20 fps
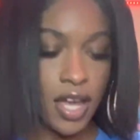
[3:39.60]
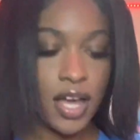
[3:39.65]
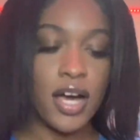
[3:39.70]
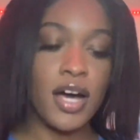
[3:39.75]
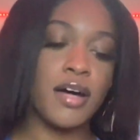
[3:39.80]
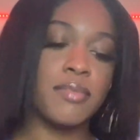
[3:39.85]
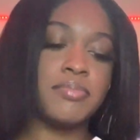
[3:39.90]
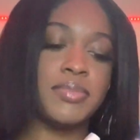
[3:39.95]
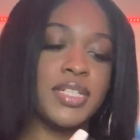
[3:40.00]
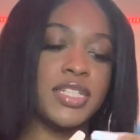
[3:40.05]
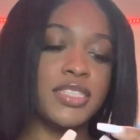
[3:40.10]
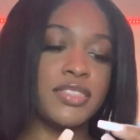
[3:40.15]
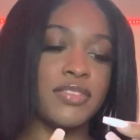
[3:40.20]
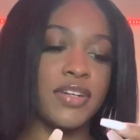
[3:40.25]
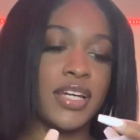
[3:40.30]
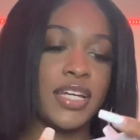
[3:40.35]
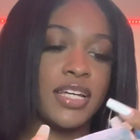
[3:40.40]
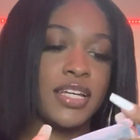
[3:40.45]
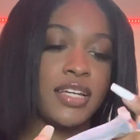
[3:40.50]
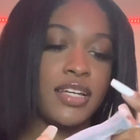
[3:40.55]
up this
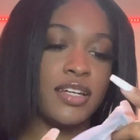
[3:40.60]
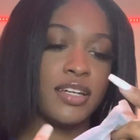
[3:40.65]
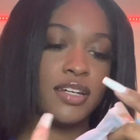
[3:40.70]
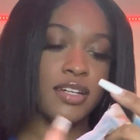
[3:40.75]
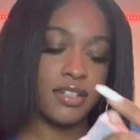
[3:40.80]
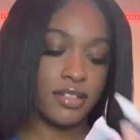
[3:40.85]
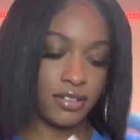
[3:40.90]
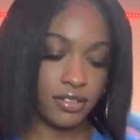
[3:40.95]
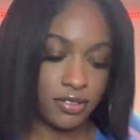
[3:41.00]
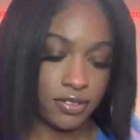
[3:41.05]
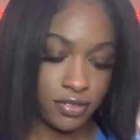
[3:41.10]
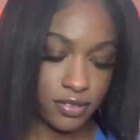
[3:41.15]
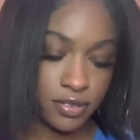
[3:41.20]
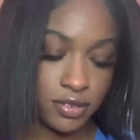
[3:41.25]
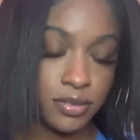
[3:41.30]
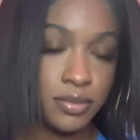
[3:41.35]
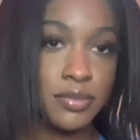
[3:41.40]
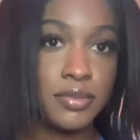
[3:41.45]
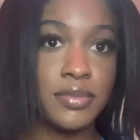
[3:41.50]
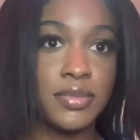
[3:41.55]
right here.
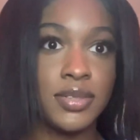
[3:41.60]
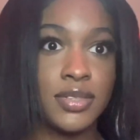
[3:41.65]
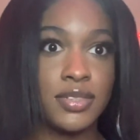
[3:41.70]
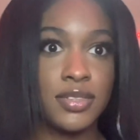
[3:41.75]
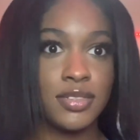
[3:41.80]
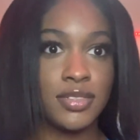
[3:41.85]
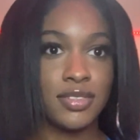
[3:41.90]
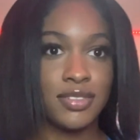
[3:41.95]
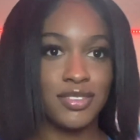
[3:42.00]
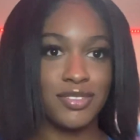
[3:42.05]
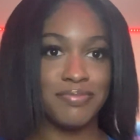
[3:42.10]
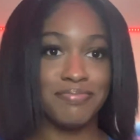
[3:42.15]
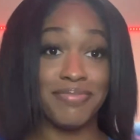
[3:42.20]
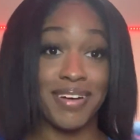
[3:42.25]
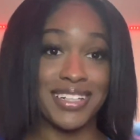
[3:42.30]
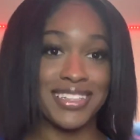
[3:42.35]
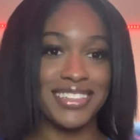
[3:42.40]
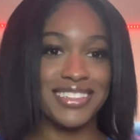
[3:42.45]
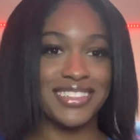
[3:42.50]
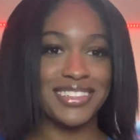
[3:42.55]
Oops,
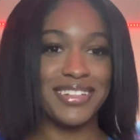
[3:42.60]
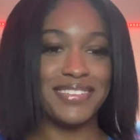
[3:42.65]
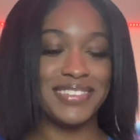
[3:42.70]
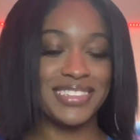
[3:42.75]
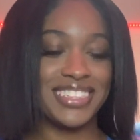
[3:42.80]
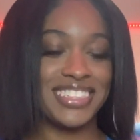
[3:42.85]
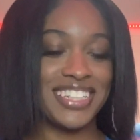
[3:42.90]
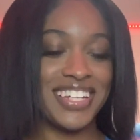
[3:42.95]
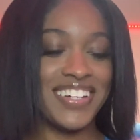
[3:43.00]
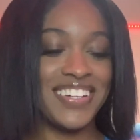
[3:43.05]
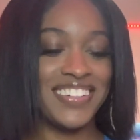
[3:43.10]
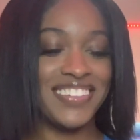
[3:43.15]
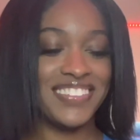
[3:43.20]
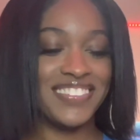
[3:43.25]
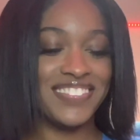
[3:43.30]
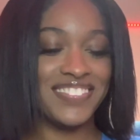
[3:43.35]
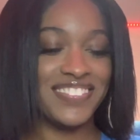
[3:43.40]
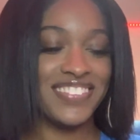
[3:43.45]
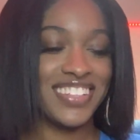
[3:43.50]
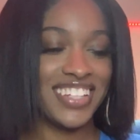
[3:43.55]
about to drop
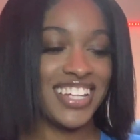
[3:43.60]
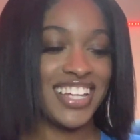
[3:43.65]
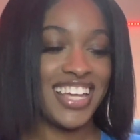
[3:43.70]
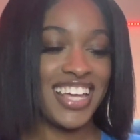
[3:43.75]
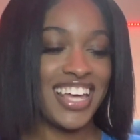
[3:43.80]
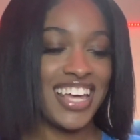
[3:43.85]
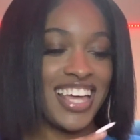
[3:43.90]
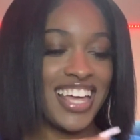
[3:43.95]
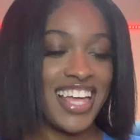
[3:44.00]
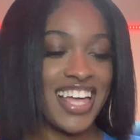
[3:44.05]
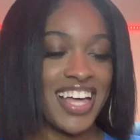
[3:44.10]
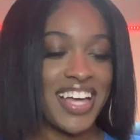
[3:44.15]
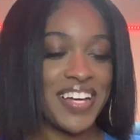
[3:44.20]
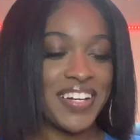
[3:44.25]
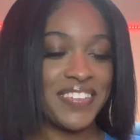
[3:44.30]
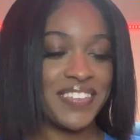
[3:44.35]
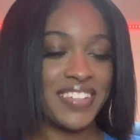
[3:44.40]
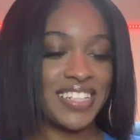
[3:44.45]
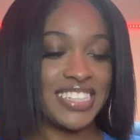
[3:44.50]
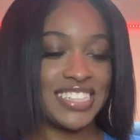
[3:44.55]
stuff.
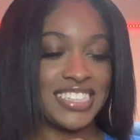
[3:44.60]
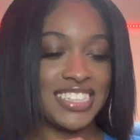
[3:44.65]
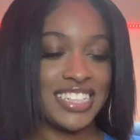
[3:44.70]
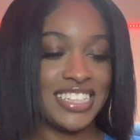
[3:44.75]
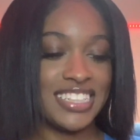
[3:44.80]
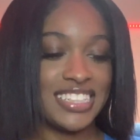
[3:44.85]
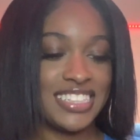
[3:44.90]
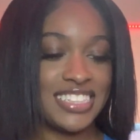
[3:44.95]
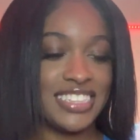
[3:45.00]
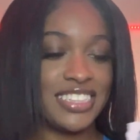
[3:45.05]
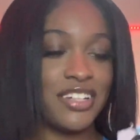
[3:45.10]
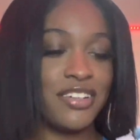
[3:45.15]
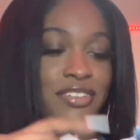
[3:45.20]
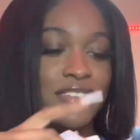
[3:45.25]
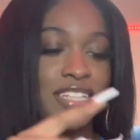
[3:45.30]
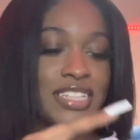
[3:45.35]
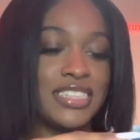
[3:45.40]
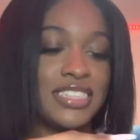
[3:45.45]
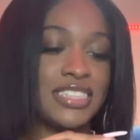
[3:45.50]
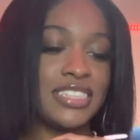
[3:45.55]
What is this? So
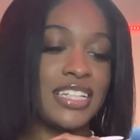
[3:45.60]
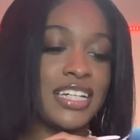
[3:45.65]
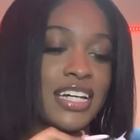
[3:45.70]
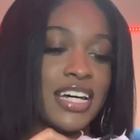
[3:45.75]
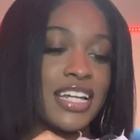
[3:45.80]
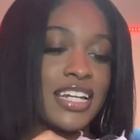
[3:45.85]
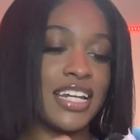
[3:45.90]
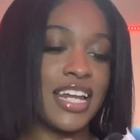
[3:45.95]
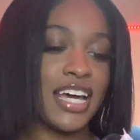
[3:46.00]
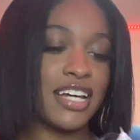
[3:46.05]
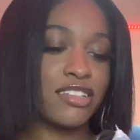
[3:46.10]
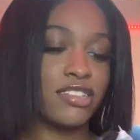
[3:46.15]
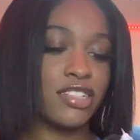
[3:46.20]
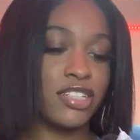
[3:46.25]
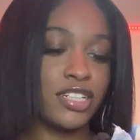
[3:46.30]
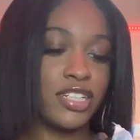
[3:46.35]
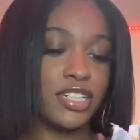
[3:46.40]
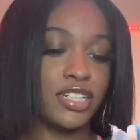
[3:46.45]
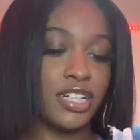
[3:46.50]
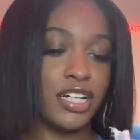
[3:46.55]
this is the
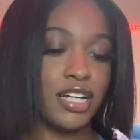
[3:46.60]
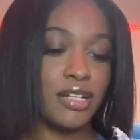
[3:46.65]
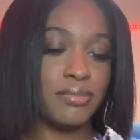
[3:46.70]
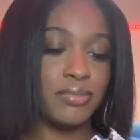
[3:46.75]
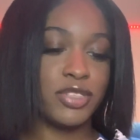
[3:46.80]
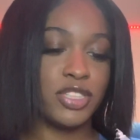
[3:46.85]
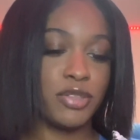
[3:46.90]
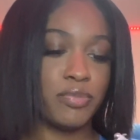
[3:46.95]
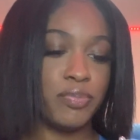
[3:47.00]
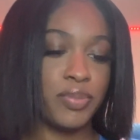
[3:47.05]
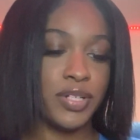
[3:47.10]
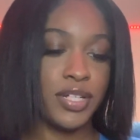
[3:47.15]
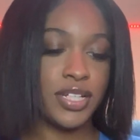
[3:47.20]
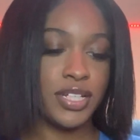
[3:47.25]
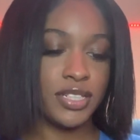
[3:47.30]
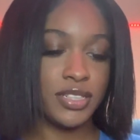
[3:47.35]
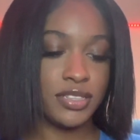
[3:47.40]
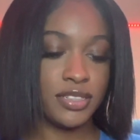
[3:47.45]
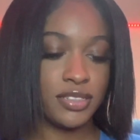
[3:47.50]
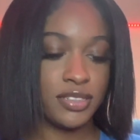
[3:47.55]
connector to
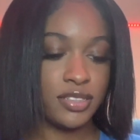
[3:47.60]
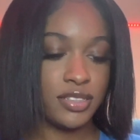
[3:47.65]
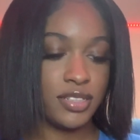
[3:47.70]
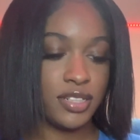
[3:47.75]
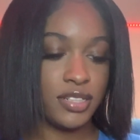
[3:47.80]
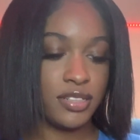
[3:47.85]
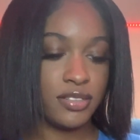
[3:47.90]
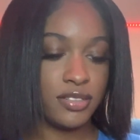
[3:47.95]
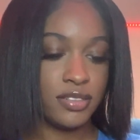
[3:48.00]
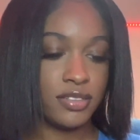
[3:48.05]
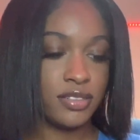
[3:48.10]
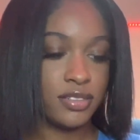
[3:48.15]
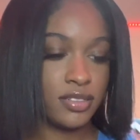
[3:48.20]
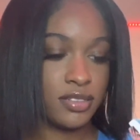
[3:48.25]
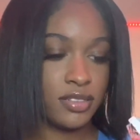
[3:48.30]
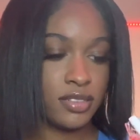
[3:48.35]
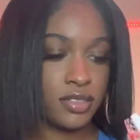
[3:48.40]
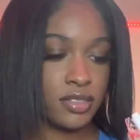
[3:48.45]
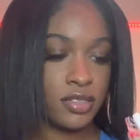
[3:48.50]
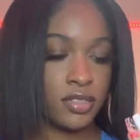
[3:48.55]
put, you know,
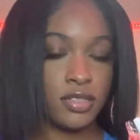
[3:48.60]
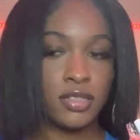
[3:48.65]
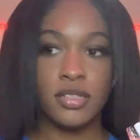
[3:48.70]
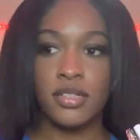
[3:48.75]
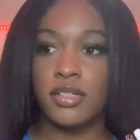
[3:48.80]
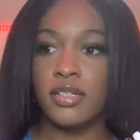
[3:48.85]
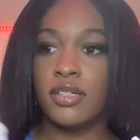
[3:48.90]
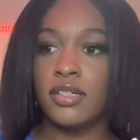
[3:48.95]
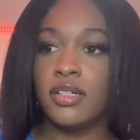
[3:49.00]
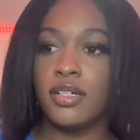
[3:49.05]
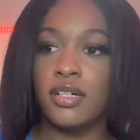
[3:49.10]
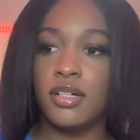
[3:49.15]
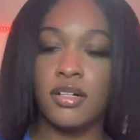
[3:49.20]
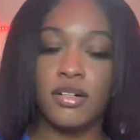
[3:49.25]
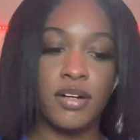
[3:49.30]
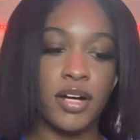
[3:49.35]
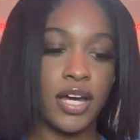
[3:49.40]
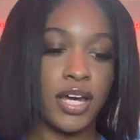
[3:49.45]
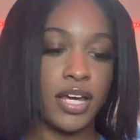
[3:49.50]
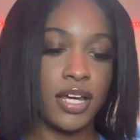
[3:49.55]

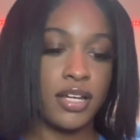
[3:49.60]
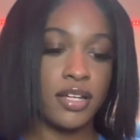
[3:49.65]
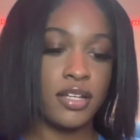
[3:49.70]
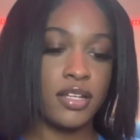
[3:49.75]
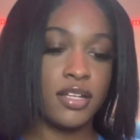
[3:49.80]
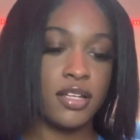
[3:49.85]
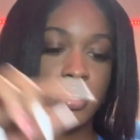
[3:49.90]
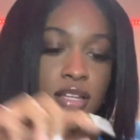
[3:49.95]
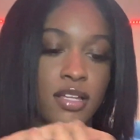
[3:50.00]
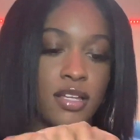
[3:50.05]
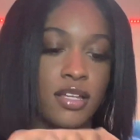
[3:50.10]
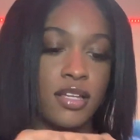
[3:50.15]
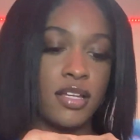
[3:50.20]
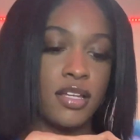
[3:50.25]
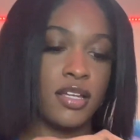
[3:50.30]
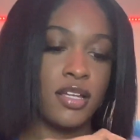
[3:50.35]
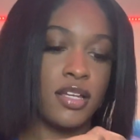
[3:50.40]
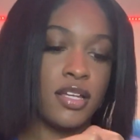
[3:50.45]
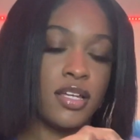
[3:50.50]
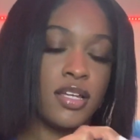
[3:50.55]
okay.
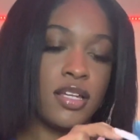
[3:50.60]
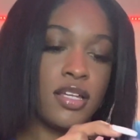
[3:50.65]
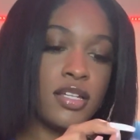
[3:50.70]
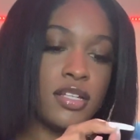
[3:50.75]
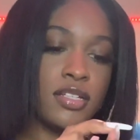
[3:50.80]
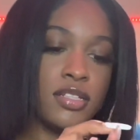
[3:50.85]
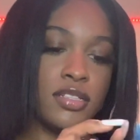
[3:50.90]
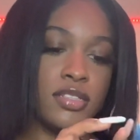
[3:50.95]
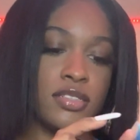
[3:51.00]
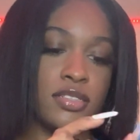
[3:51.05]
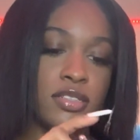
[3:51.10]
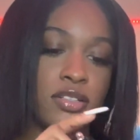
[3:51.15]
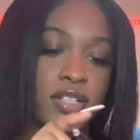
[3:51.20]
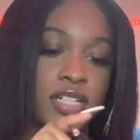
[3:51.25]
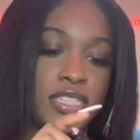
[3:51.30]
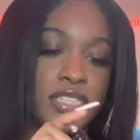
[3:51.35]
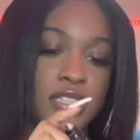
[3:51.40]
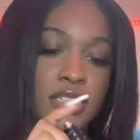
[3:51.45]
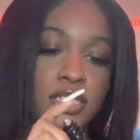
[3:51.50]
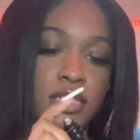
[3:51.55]
So
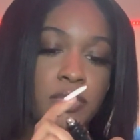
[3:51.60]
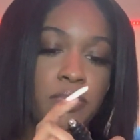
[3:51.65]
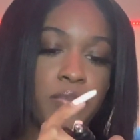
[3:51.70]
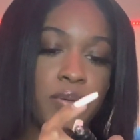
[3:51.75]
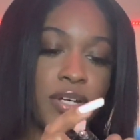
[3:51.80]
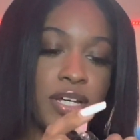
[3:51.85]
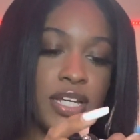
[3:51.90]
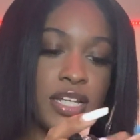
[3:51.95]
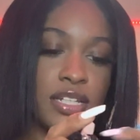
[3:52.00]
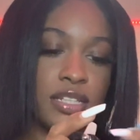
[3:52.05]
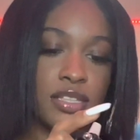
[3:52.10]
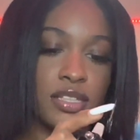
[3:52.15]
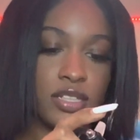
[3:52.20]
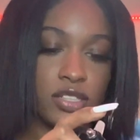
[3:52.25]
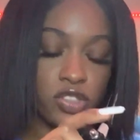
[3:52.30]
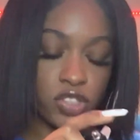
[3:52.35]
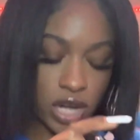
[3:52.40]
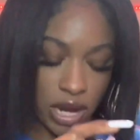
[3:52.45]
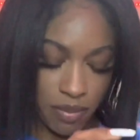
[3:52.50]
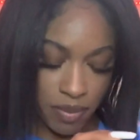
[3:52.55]
this is to put
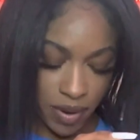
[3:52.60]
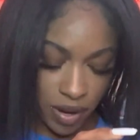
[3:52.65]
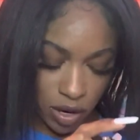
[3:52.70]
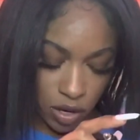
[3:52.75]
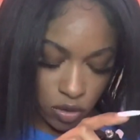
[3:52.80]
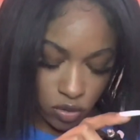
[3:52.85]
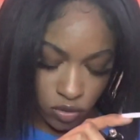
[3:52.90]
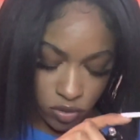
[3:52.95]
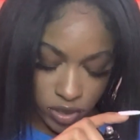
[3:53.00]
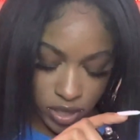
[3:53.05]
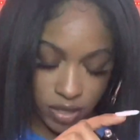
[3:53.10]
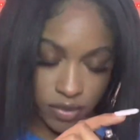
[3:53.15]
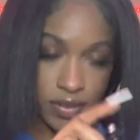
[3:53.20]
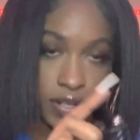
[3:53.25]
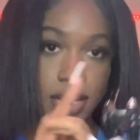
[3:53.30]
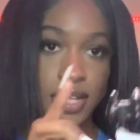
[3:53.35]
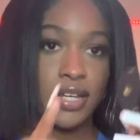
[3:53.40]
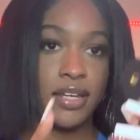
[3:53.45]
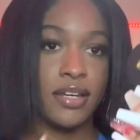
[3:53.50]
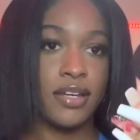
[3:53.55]
the tripod on
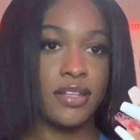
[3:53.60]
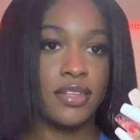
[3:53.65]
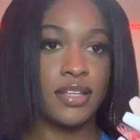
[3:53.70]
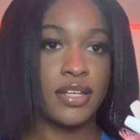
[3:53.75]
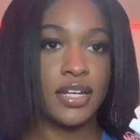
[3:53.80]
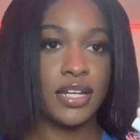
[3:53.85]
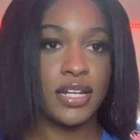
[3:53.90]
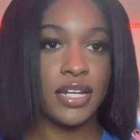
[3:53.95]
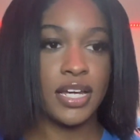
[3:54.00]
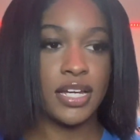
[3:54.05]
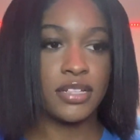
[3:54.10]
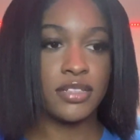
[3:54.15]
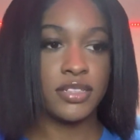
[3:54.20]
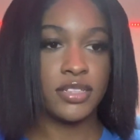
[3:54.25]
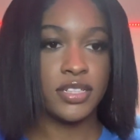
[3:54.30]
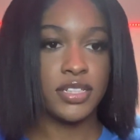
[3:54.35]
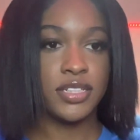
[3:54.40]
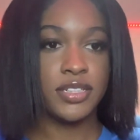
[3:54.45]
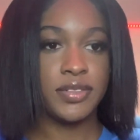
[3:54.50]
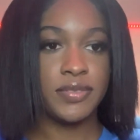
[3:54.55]
right here, the
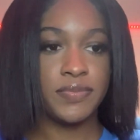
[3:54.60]
connector.